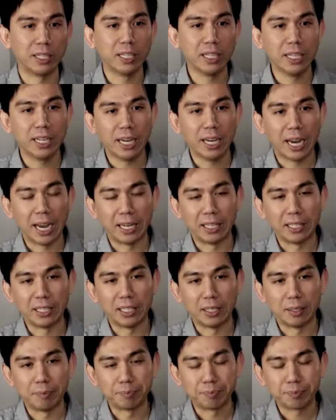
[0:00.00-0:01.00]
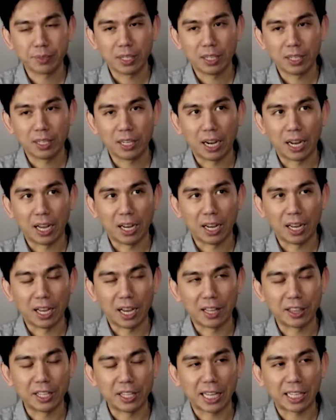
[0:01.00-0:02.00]
And I
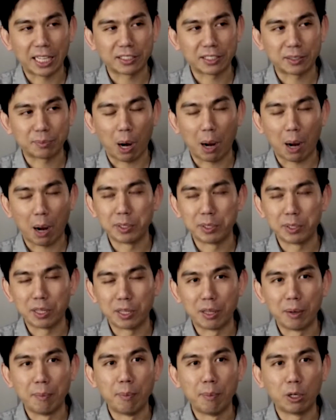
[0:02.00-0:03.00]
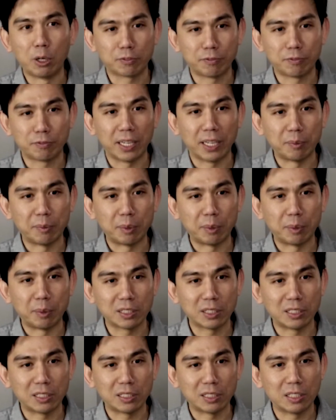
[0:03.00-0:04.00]
think that's probably the most fun. I mean, this
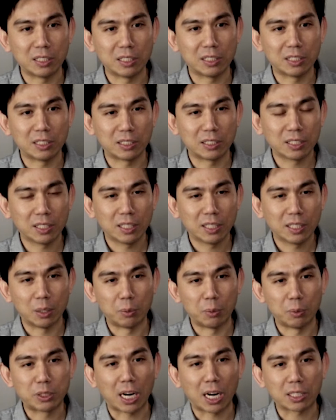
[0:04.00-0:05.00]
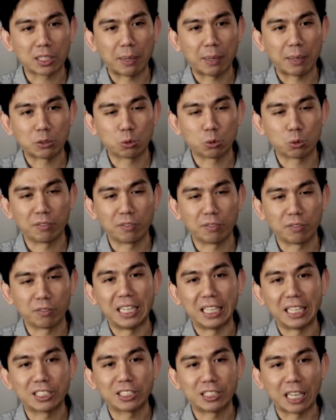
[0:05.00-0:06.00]
is we talked about sort of an
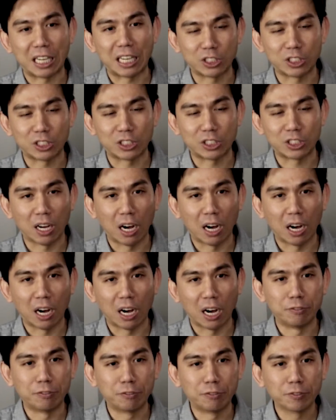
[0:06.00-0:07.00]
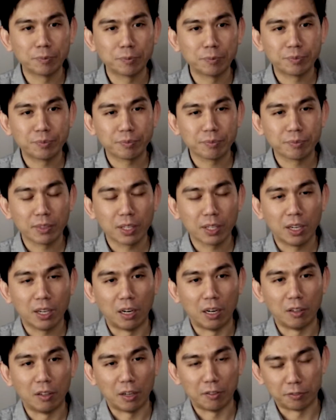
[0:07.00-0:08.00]
extension of
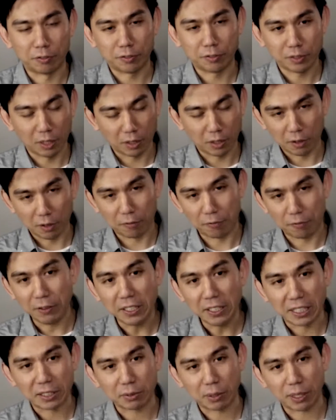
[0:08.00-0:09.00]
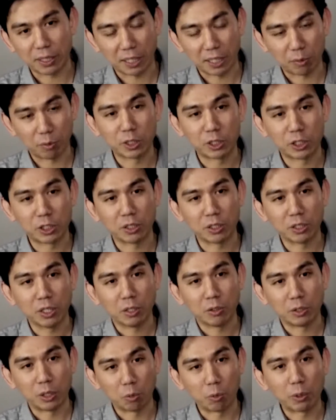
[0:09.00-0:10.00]
Fiilex, right? Like
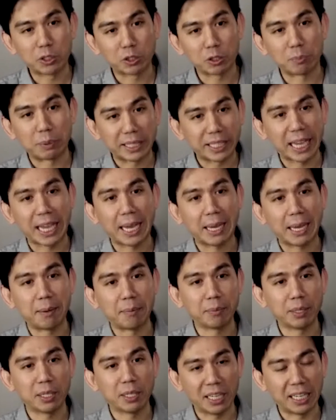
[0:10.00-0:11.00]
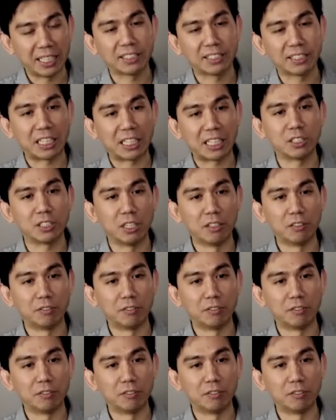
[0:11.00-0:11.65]
Richard became an extension of